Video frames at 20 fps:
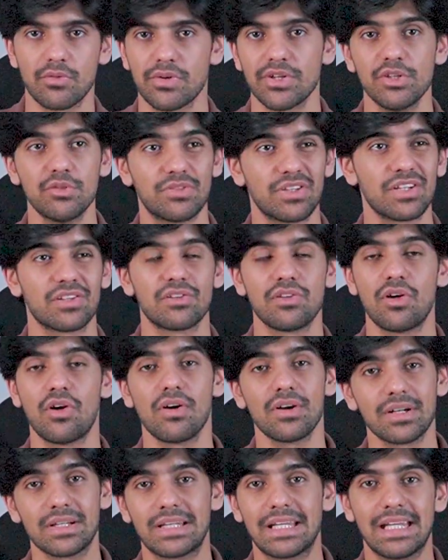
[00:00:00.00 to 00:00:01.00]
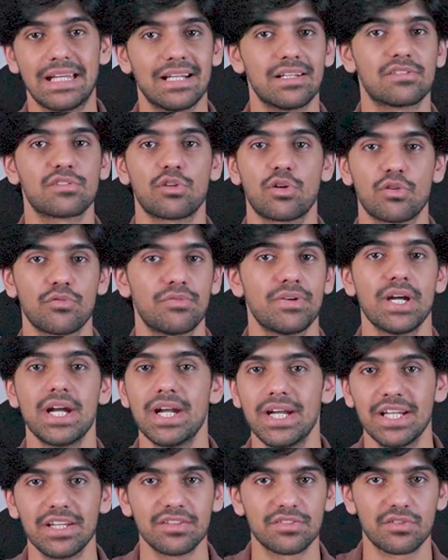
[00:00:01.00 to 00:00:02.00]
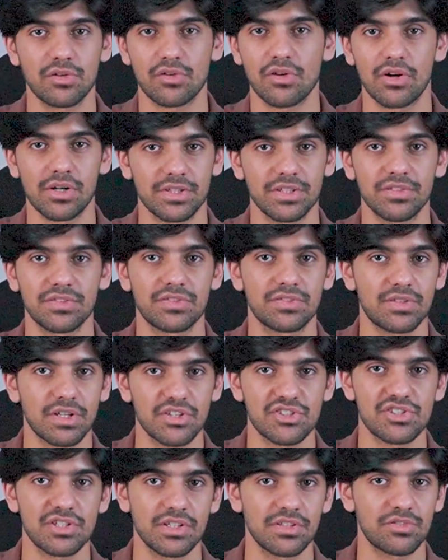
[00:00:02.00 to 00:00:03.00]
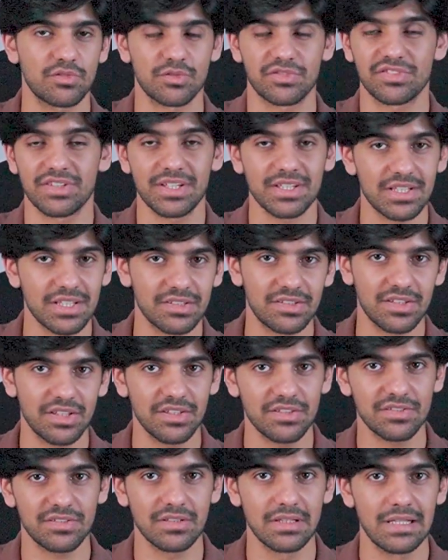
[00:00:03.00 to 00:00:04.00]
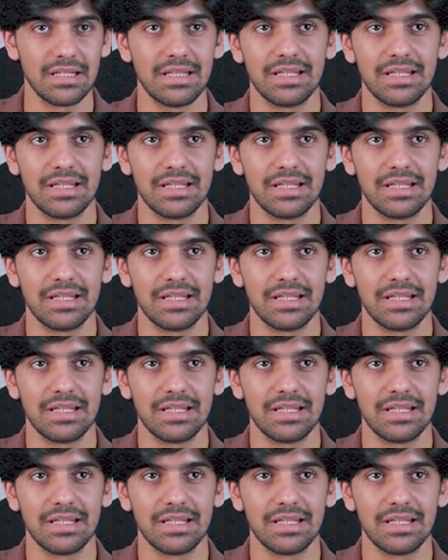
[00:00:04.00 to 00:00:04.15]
or using long tail sort of headings or content structures or sentences